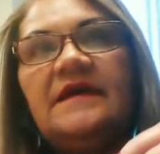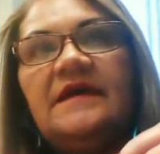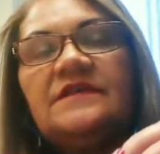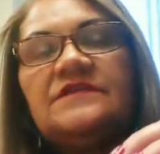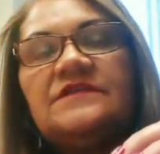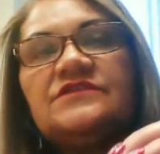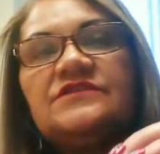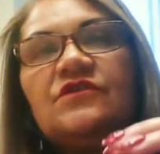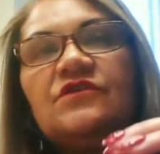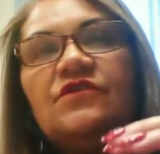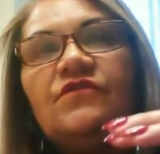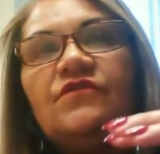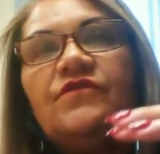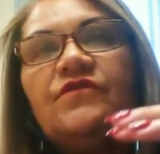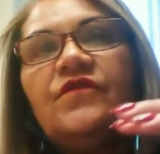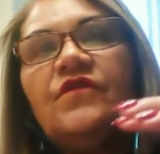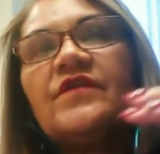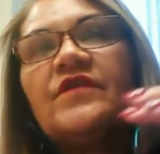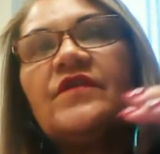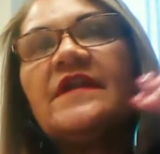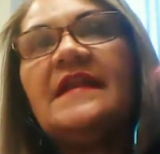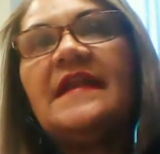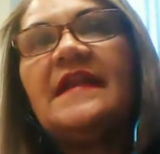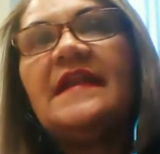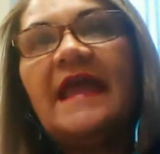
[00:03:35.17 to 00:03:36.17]
So
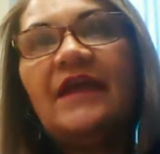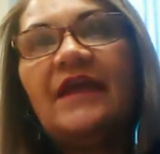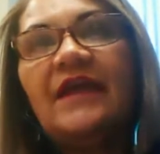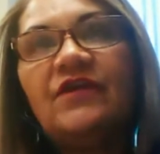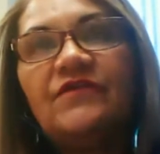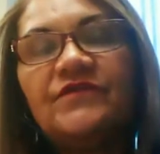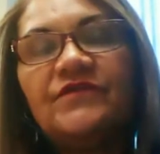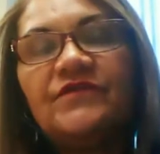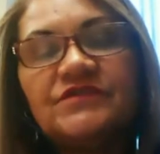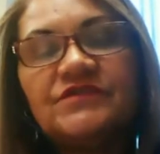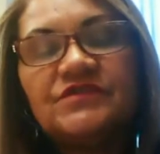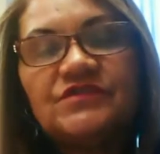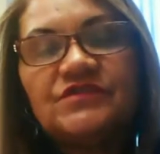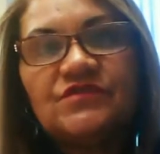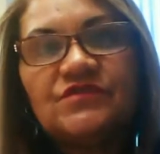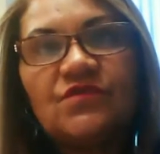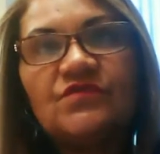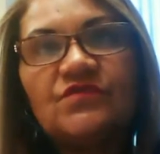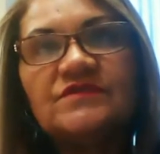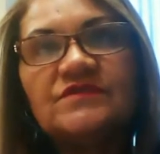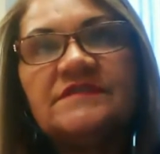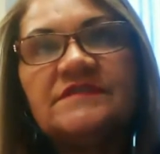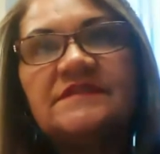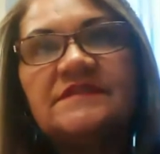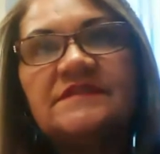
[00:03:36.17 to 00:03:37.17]
for a lack of
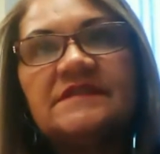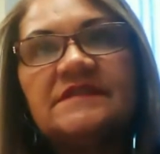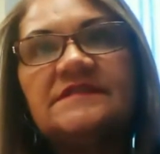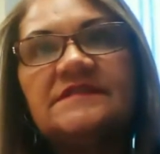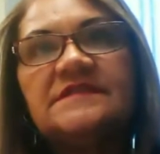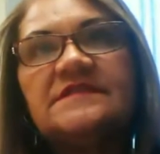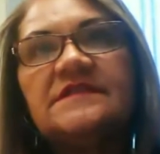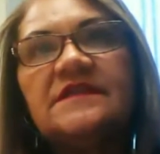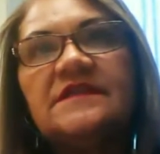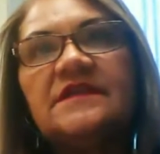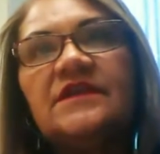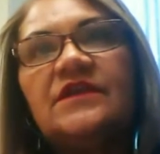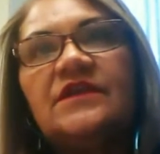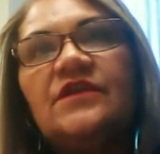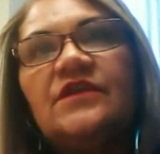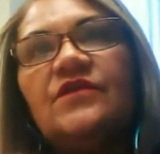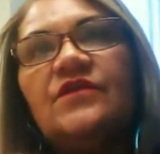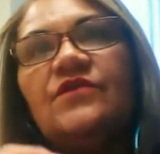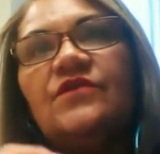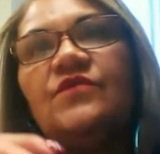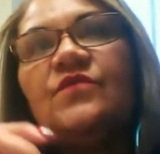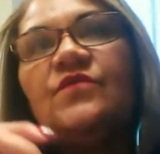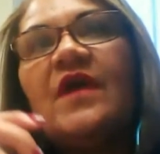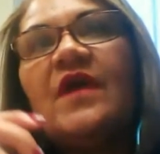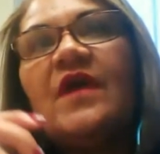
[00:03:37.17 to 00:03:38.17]
resources,
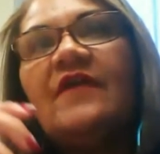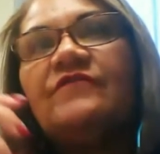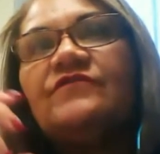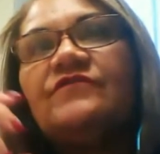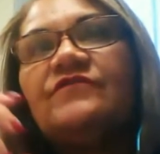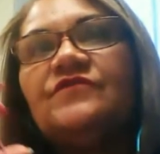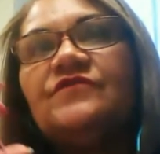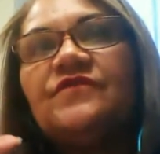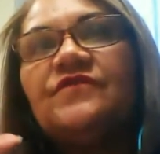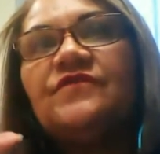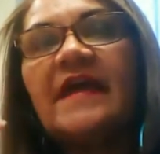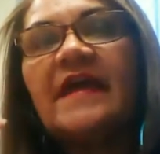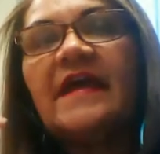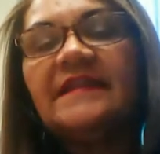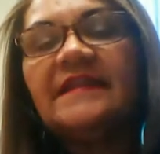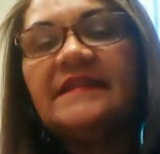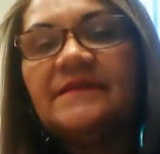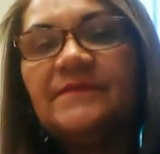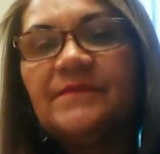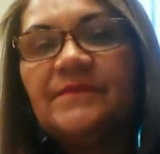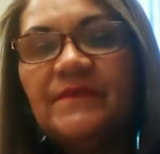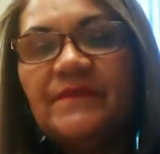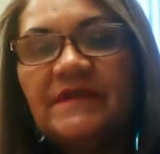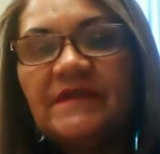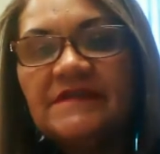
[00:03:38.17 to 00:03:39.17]
you have to find the
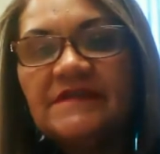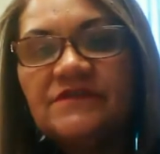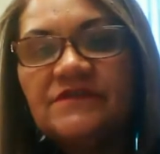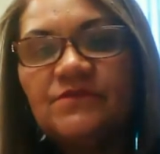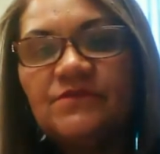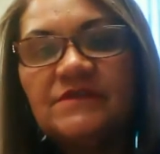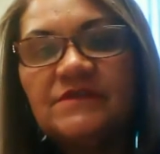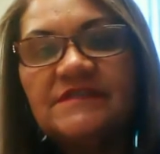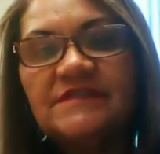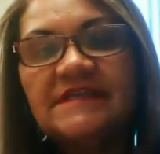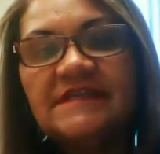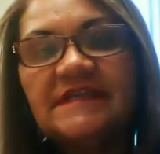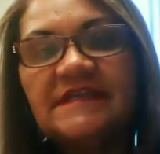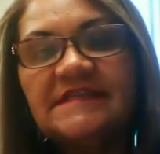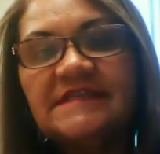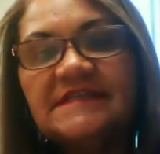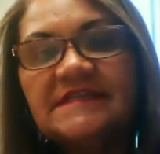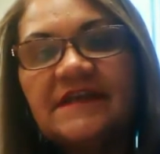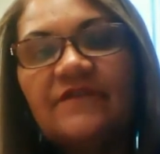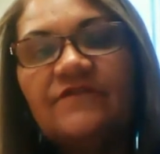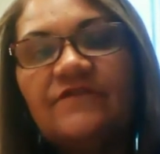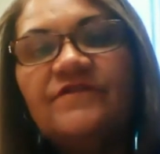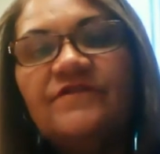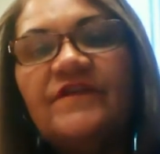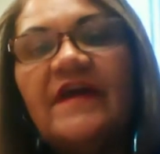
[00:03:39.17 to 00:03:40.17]
piece which is
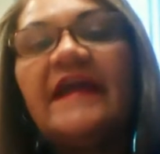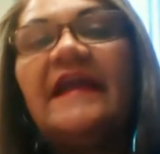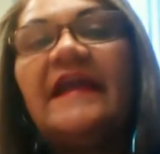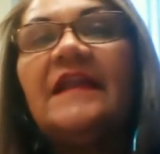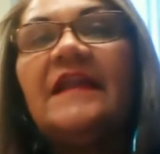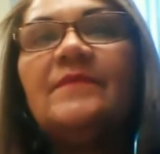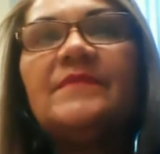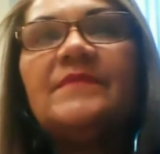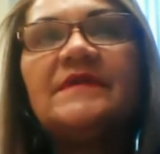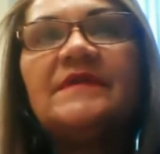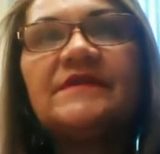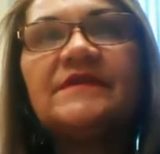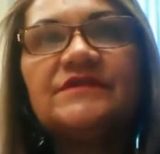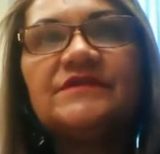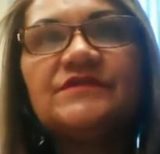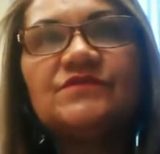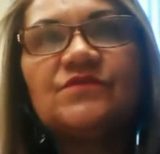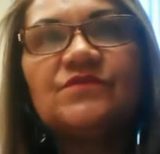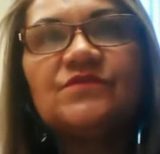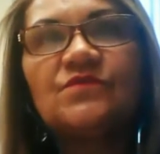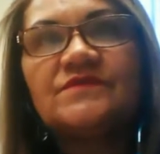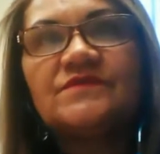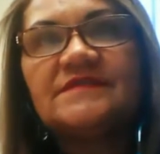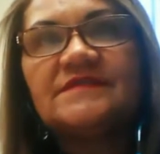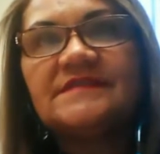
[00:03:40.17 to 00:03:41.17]
available
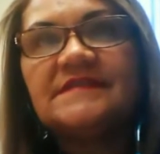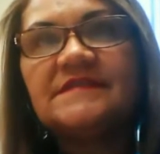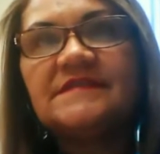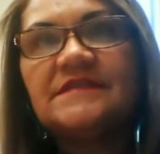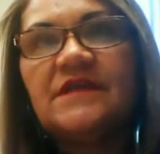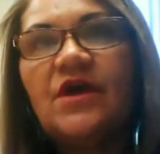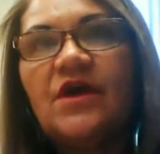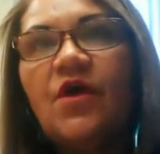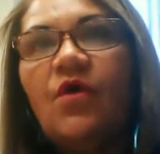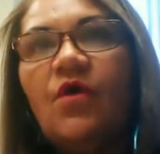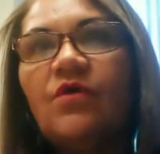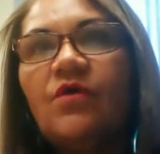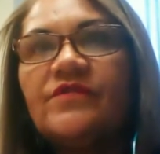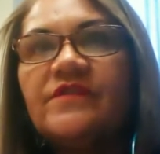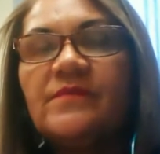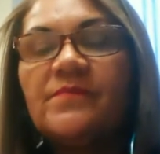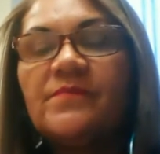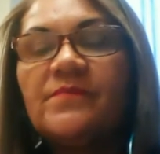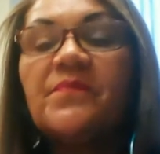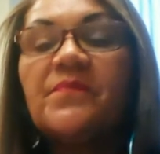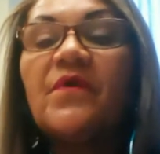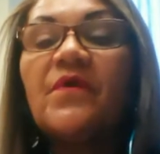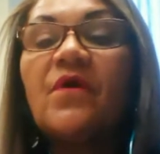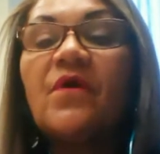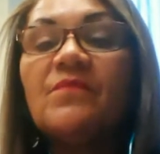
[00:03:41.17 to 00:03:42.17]
resources or the
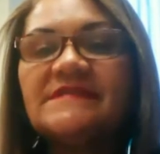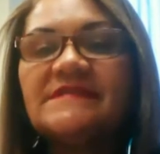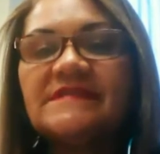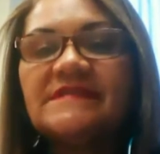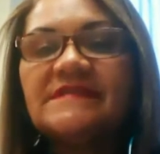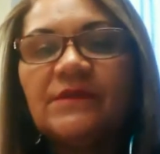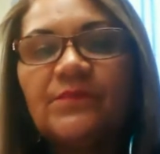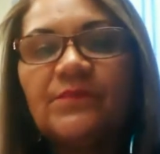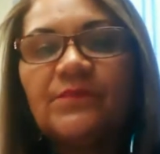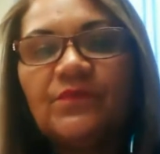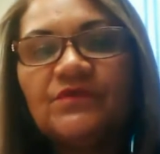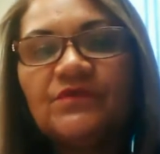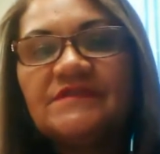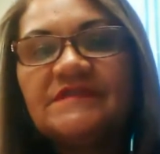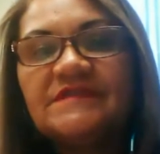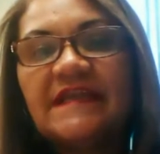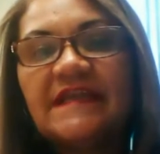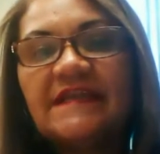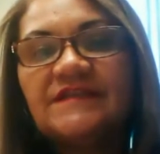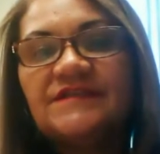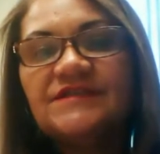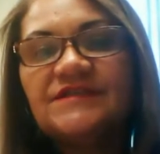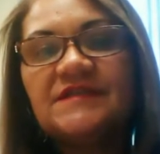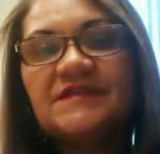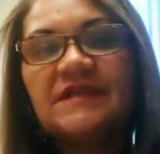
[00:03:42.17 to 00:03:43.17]
promise and
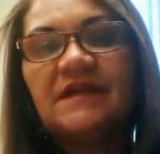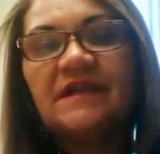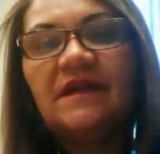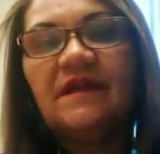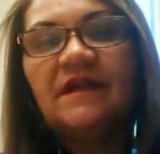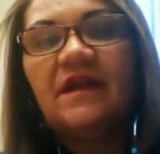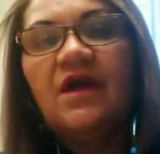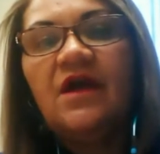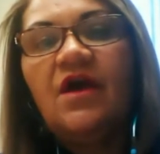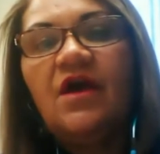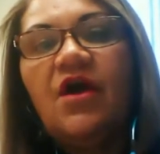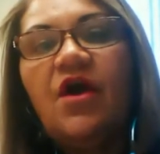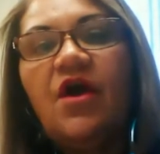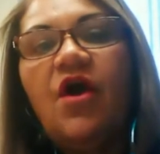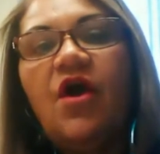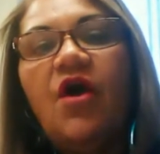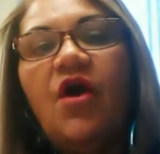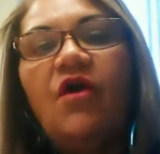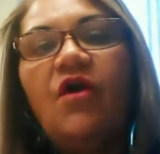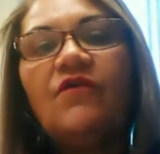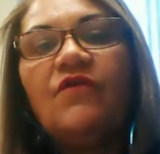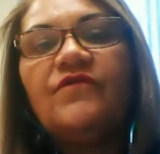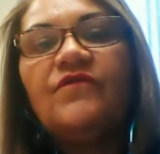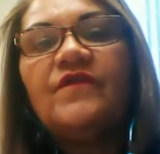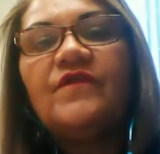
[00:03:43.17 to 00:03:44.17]
potential
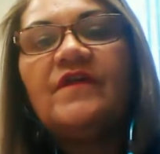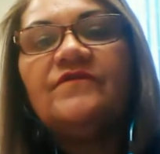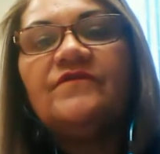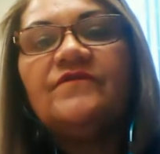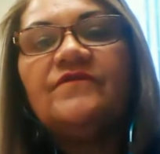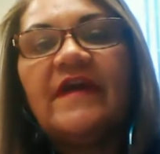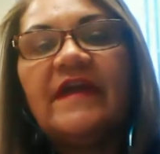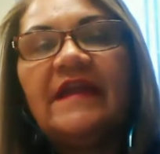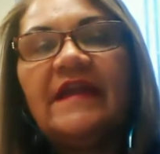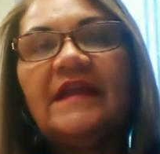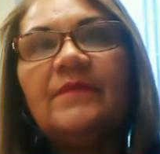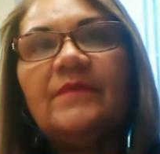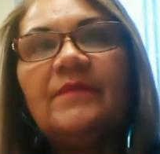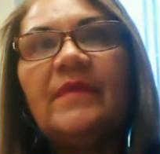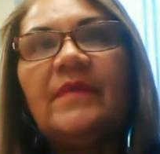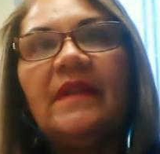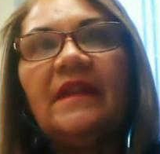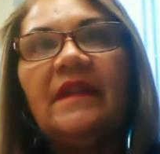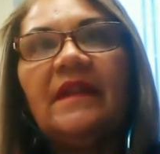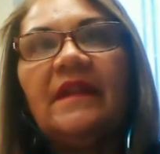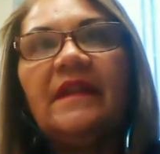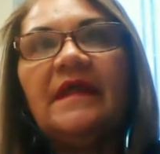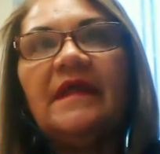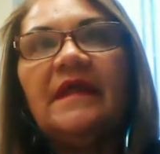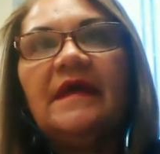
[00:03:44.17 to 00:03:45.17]
of
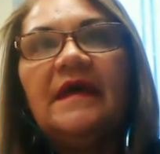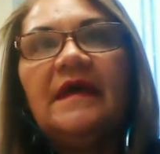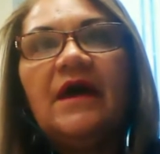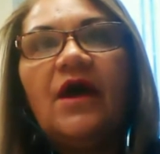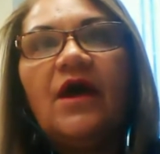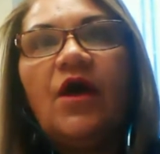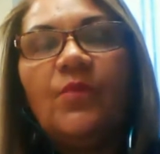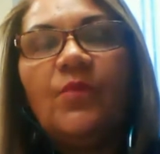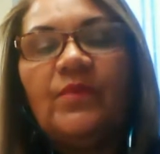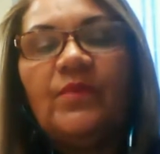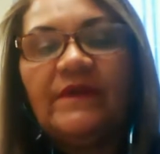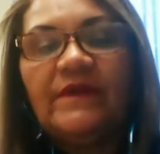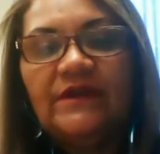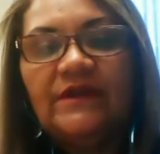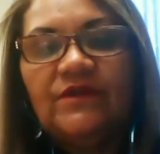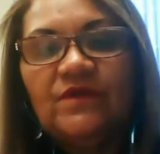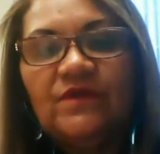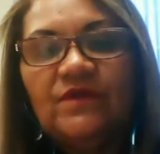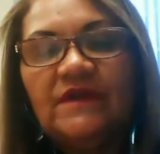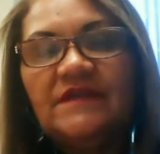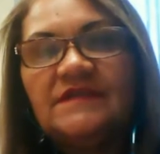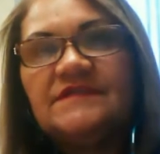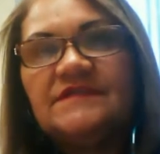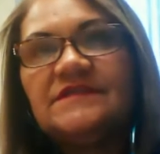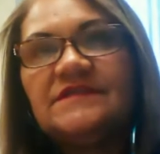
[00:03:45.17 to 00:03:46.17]
available open
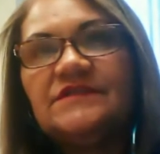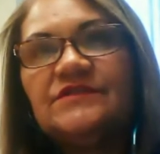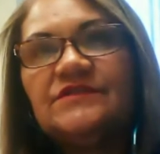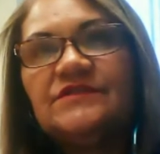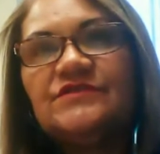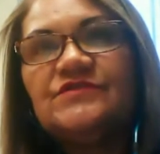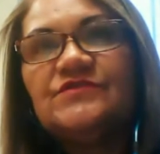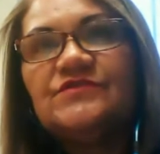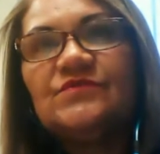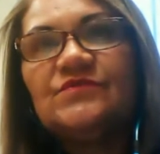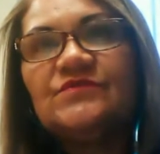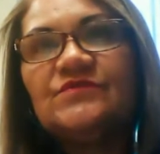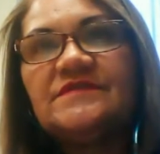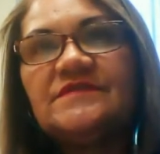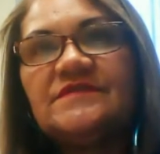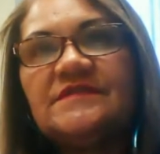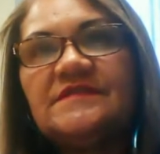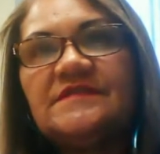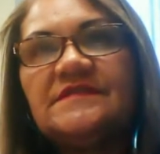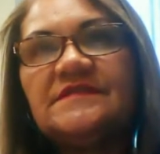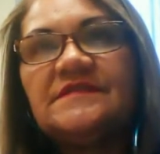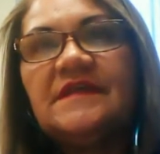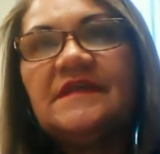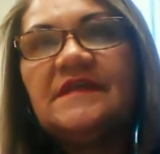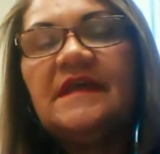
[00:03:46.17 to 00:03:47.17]
education
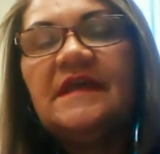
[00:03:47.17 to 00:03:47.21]
resources.